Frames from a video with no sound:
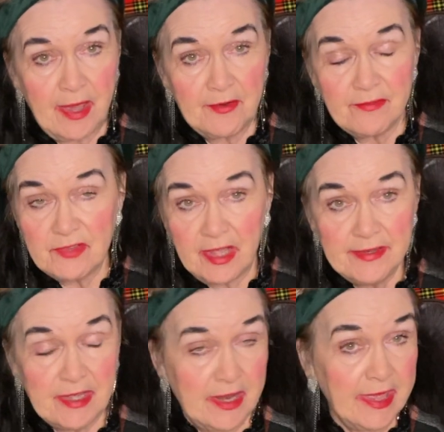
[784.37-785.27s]
out of
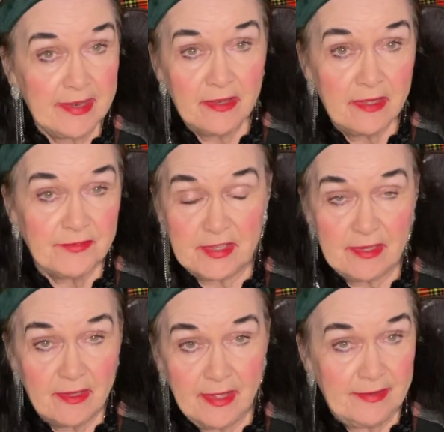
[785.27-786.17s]
London. He had lived
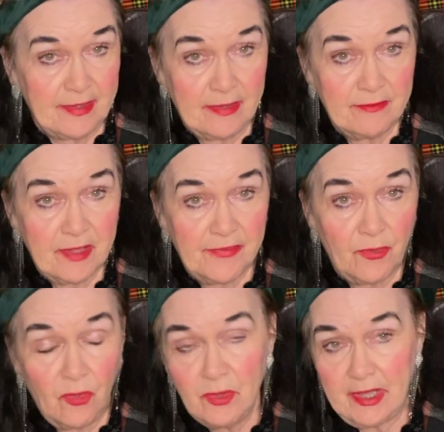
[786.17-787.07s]
in London his
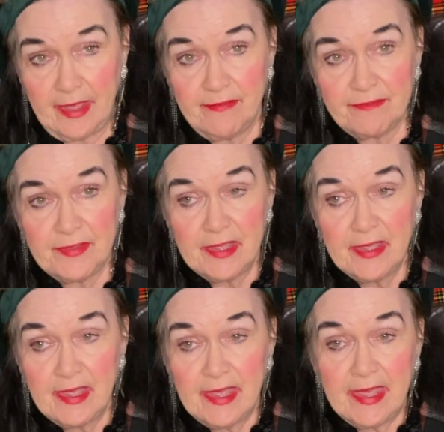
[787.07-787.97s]
whole life
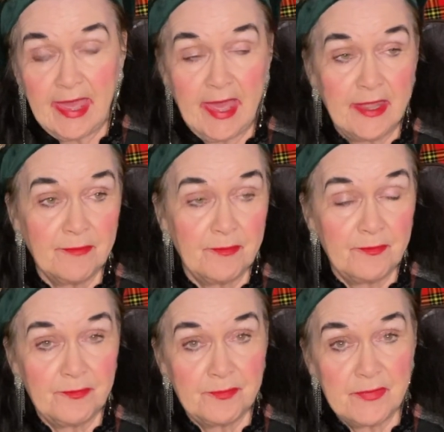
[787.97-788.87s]
and
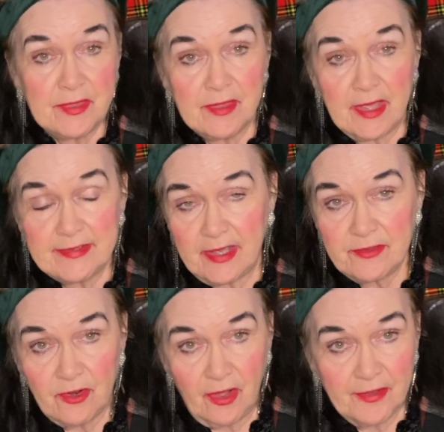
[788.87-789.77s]

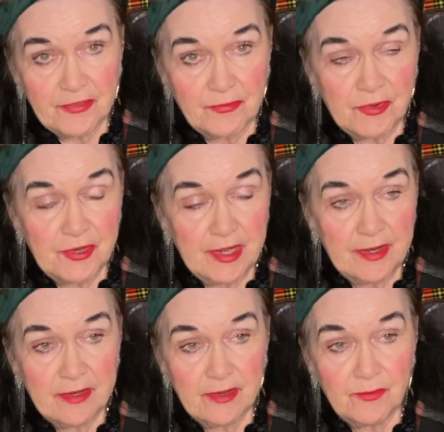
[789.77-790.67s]
attended Oxford
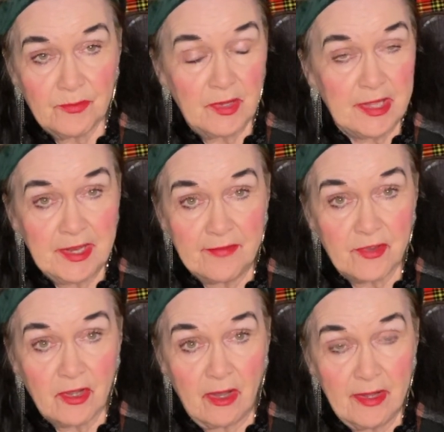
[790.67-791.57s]
and really
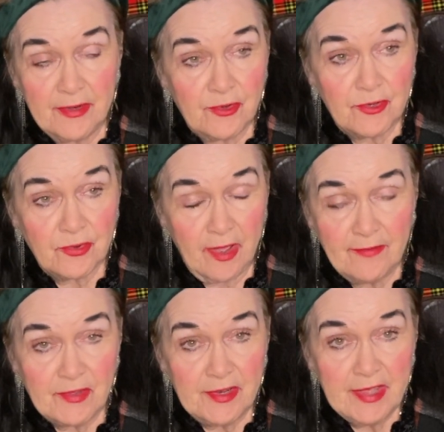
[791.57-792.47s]
never gone or
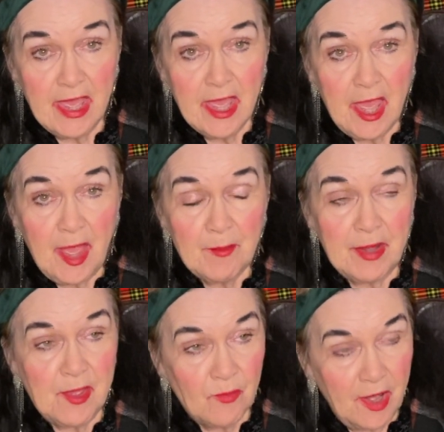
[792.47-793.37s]
traveled.
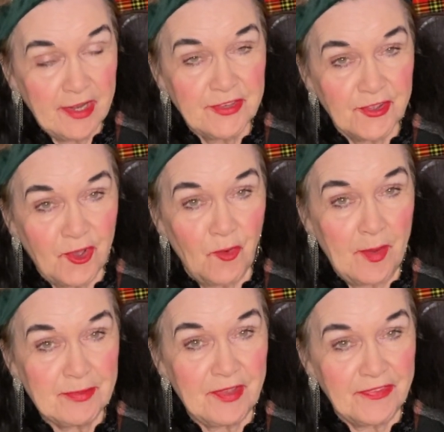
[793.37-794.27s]
But he wanted to go
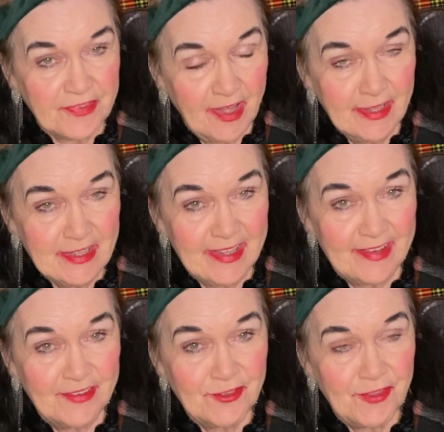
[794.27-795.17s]
up to
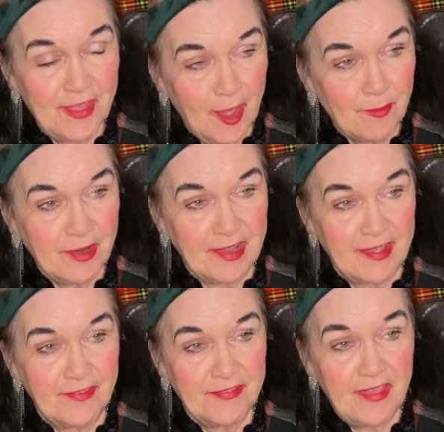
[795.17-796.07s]
Scotland, to the
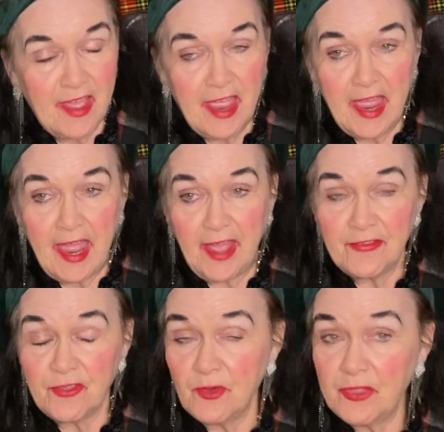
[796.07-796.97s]
Hebrides.
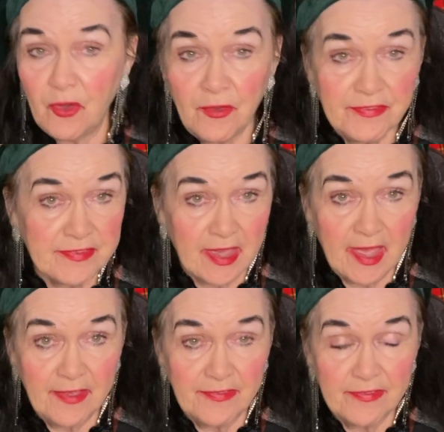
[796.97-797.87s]
And so in those
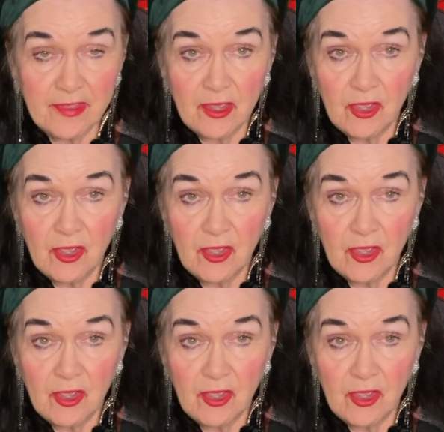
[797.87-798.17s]
days,